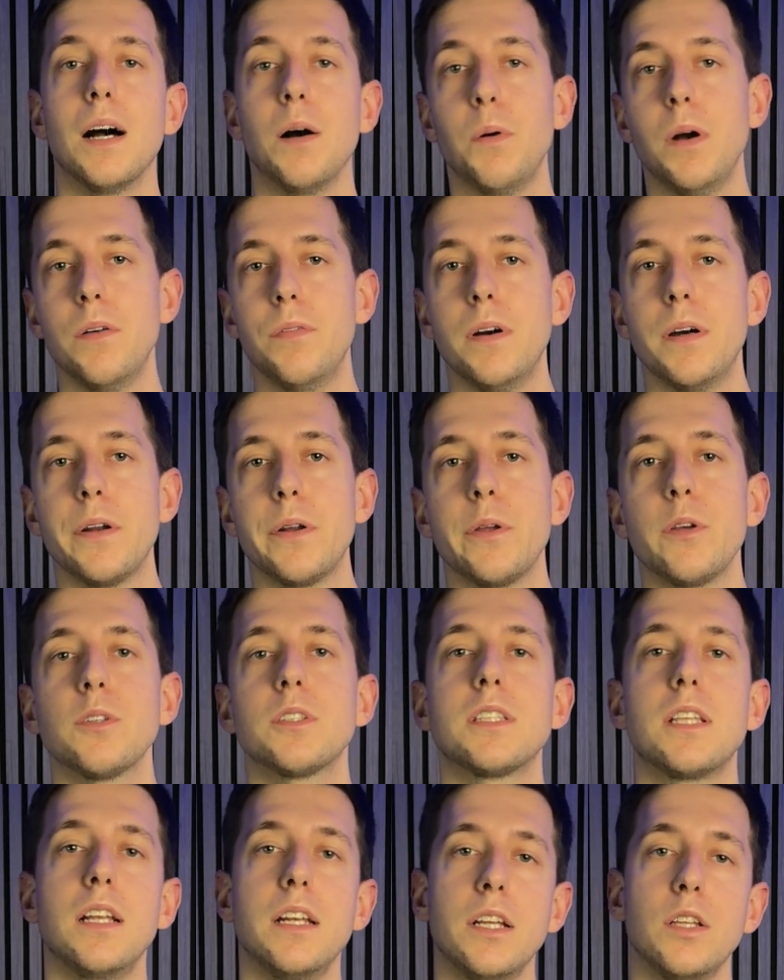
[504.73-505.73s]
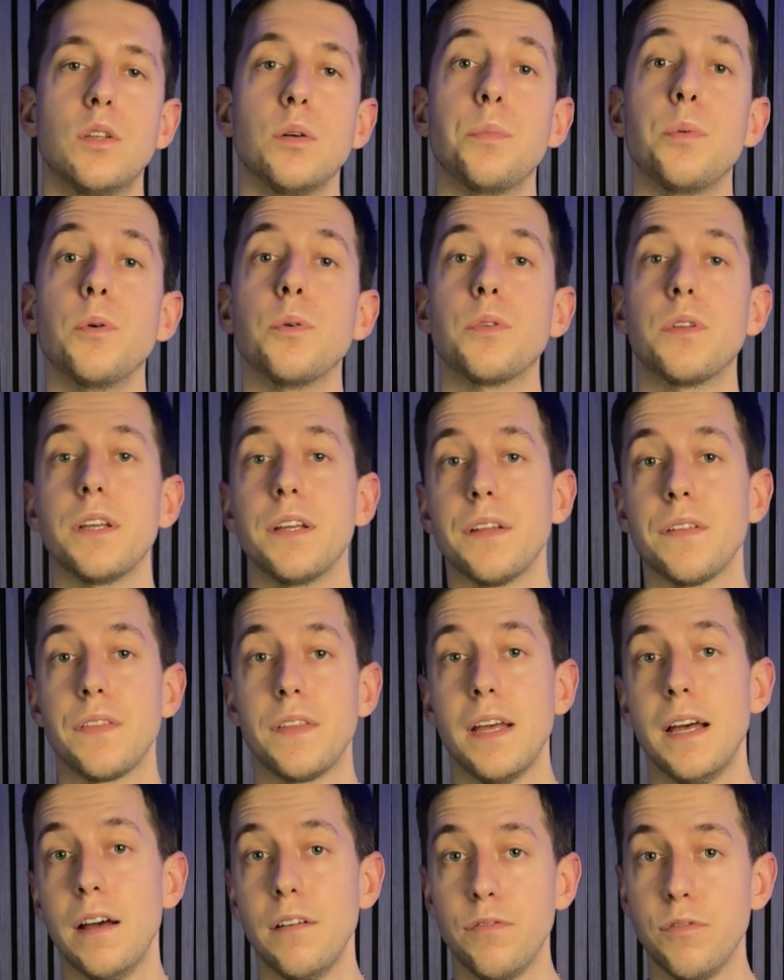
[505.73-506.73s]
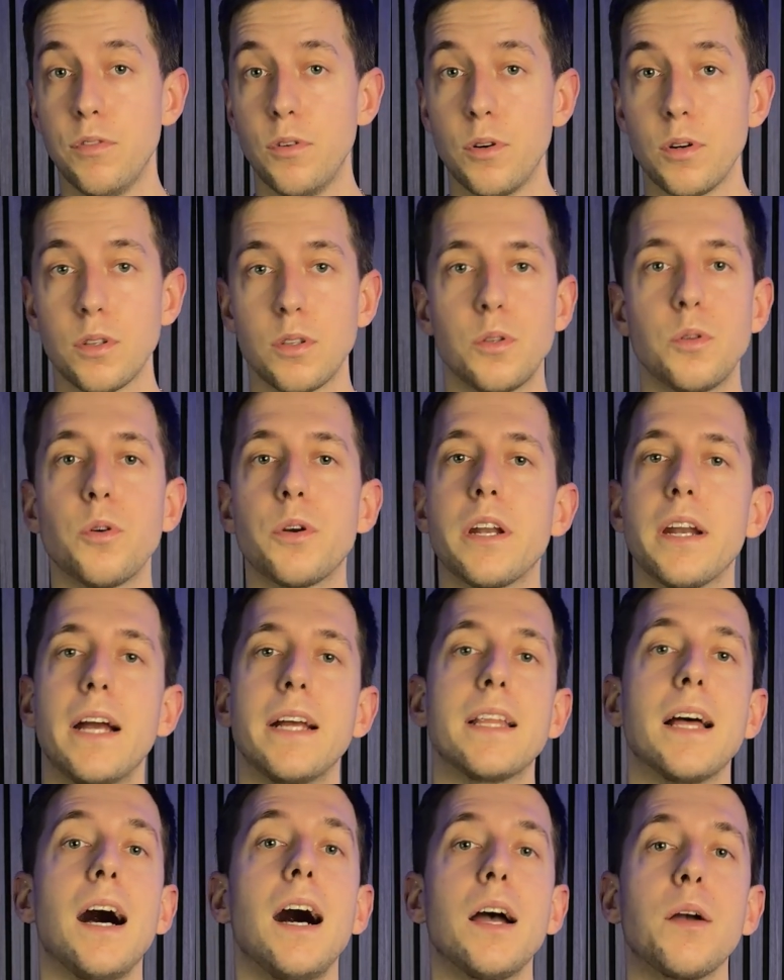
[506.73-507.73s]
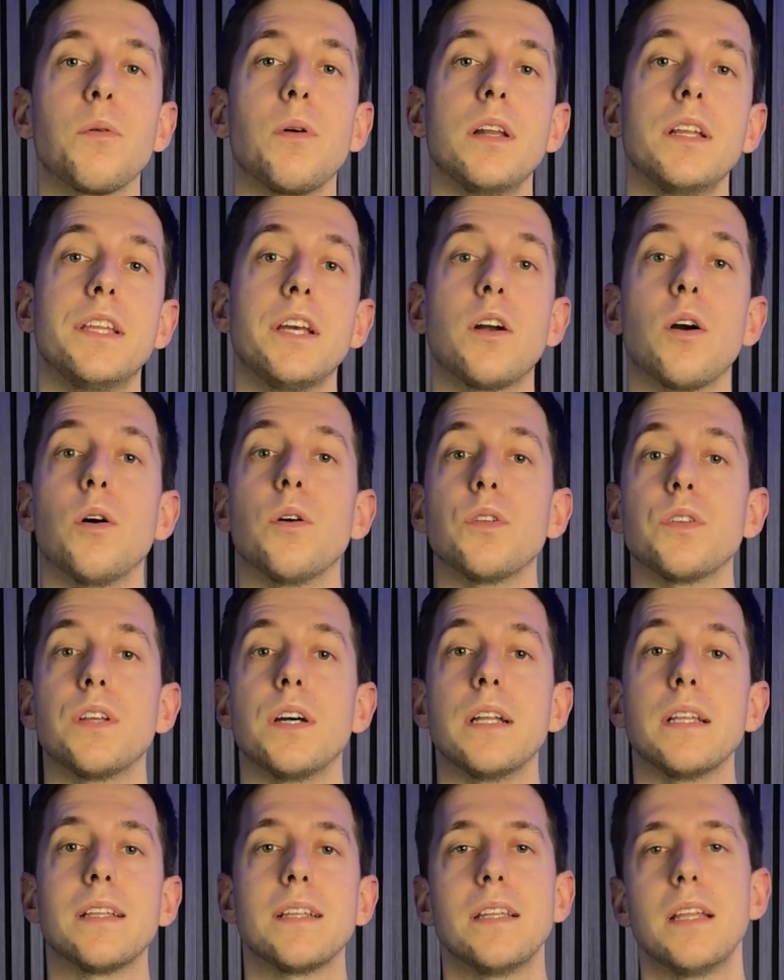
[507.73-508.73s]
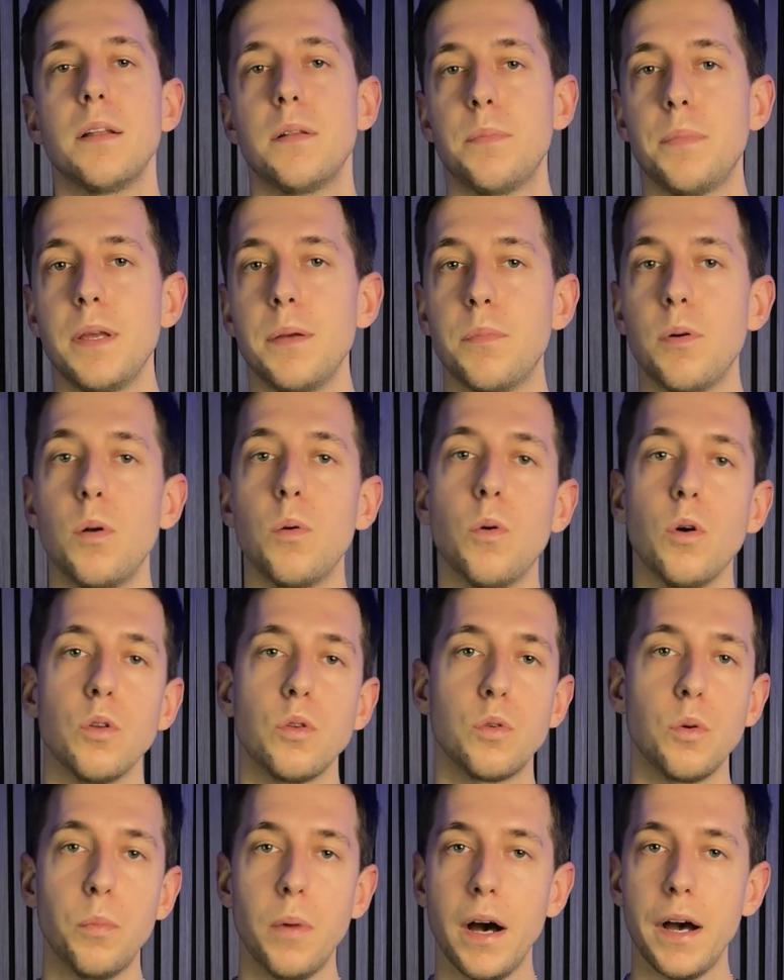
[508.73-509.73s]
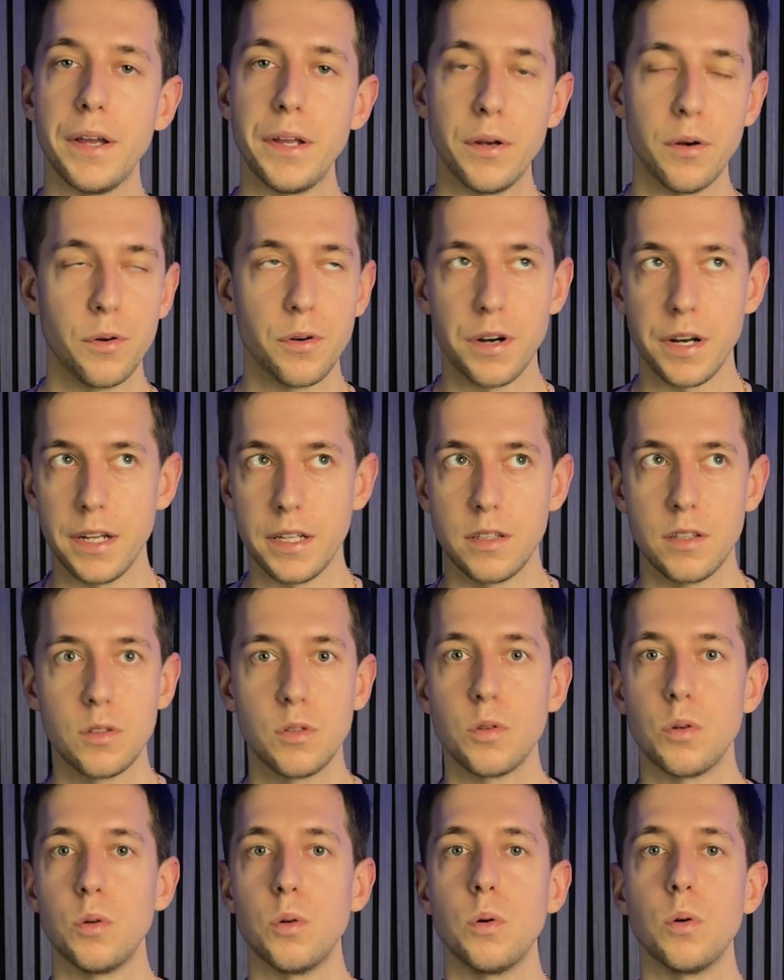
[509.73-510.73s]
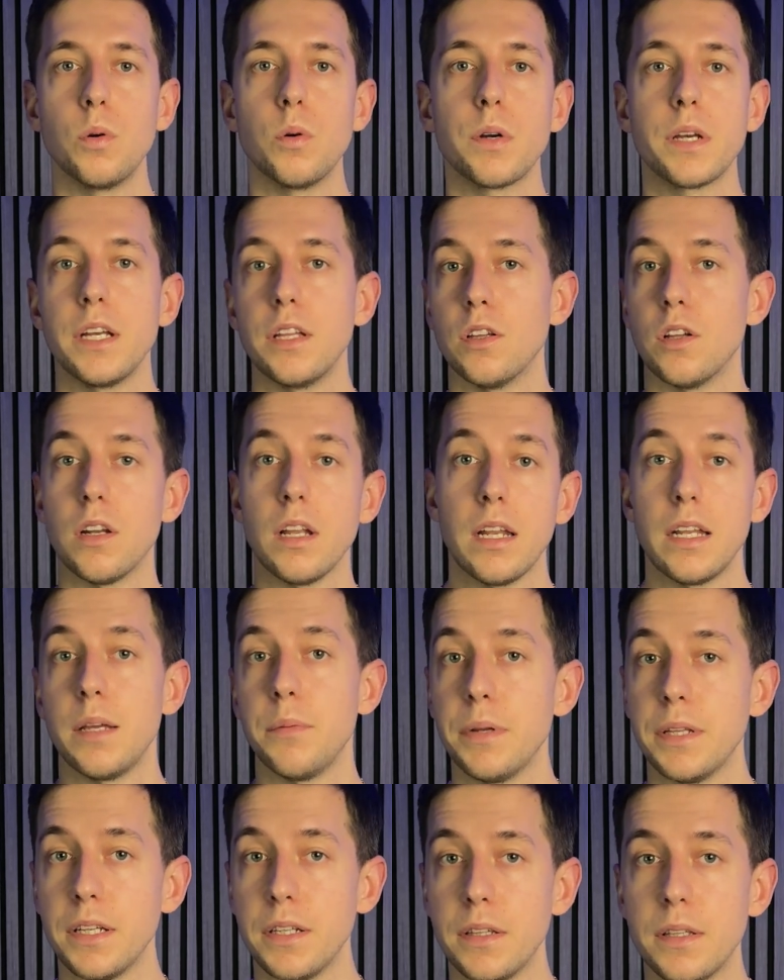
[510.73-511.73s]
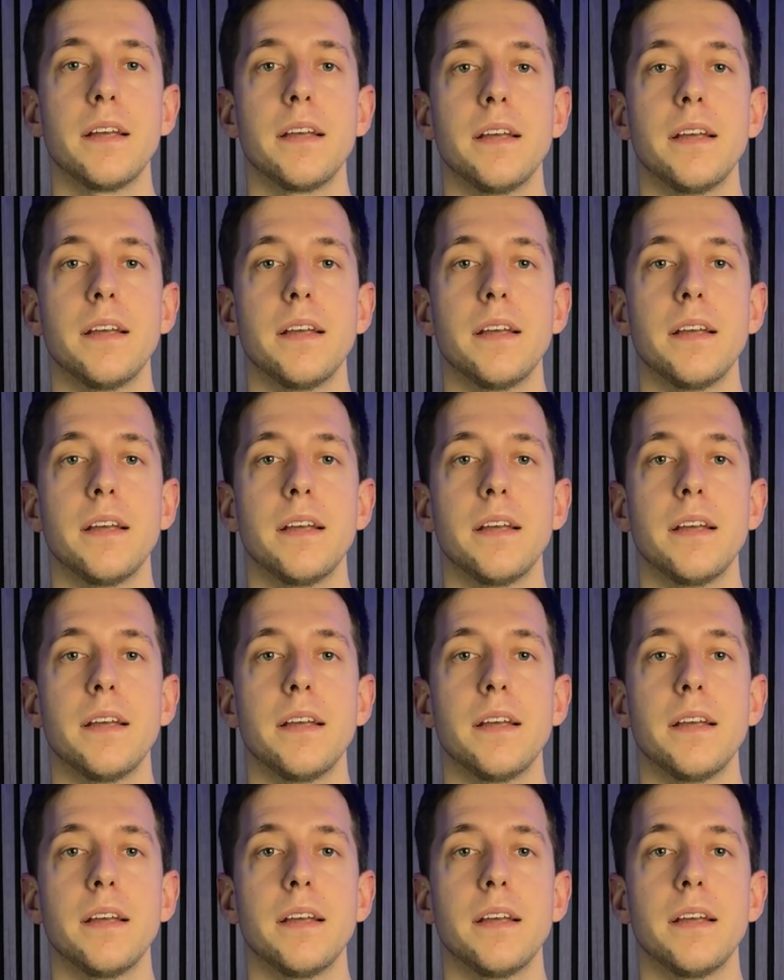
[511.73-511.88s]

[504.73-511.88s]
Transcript: However, you still need to put in the effort to create high-quality content that people want to buy or read through Kindle Unlimited.